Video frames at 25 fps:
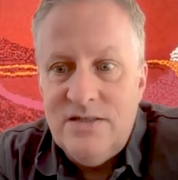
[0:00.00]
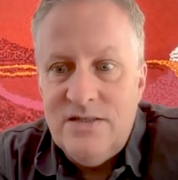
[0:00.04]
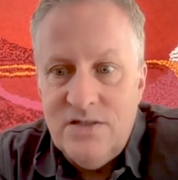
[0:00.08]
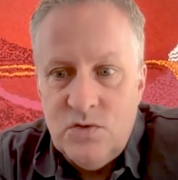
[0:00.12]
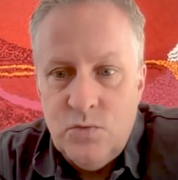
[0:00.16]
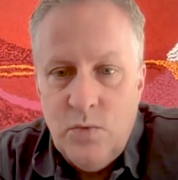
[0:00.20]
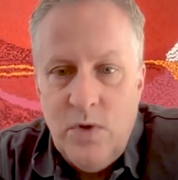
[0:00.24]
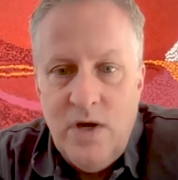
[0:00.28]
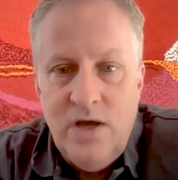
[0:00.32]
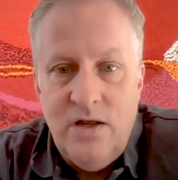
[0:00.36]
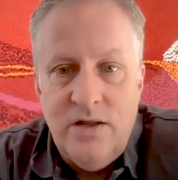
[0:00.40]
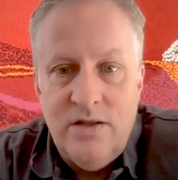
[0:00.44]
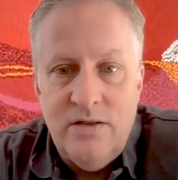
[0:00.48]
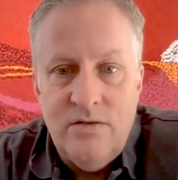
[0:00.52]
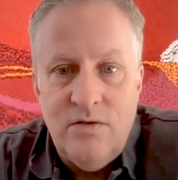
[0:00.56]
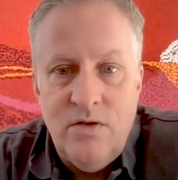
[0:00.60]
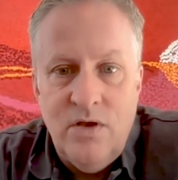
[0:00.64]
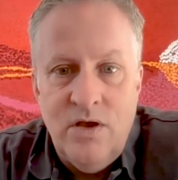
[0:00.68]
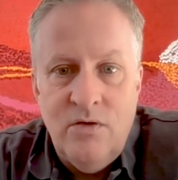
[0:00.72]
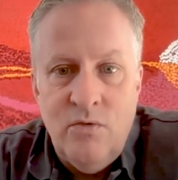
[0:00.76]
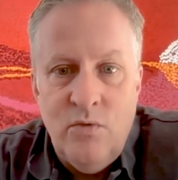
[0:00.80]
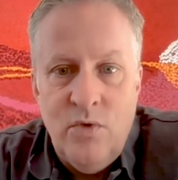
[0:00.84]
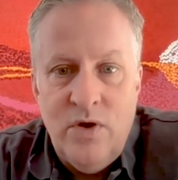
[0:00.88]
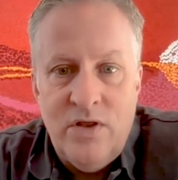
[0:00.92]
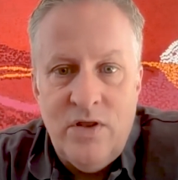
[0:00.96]
as well,
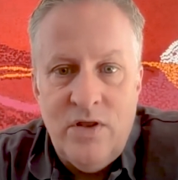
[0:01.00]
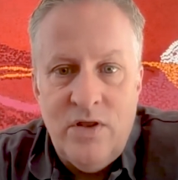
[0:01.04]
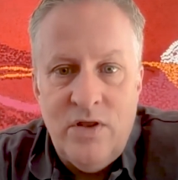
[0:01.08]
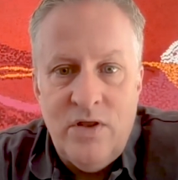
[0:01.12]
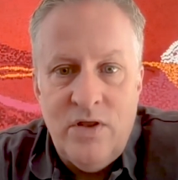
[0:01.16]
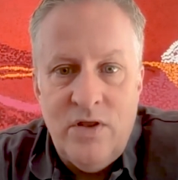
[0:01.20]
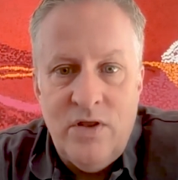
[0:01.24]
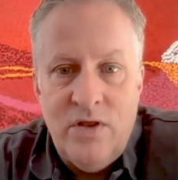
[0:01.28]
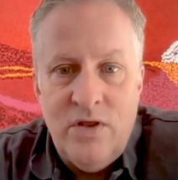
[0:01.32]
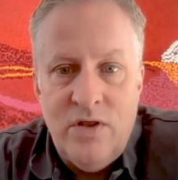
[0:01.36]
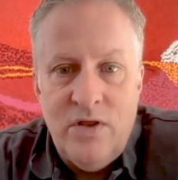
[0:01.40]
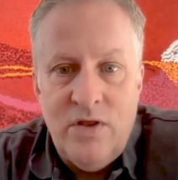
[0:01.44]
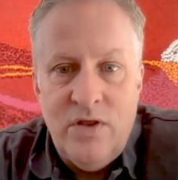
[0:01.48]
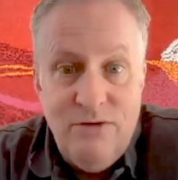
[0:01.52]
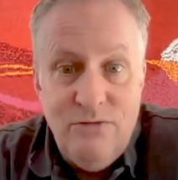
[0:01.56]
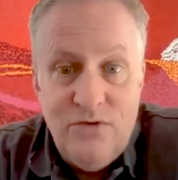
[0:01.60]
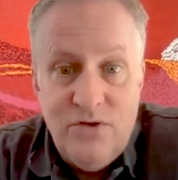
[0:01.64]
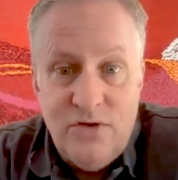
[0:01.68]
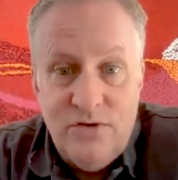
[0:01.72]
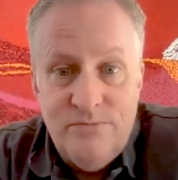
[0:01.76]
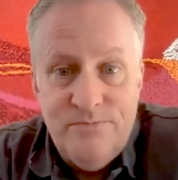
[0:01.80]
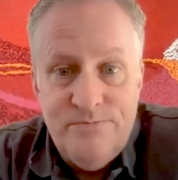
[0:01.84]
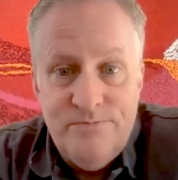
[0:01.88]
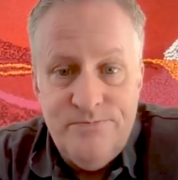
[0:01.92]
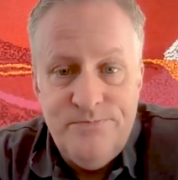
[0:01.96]
and whether they're allowed
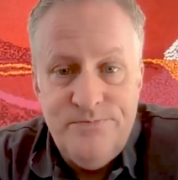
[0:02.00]
to.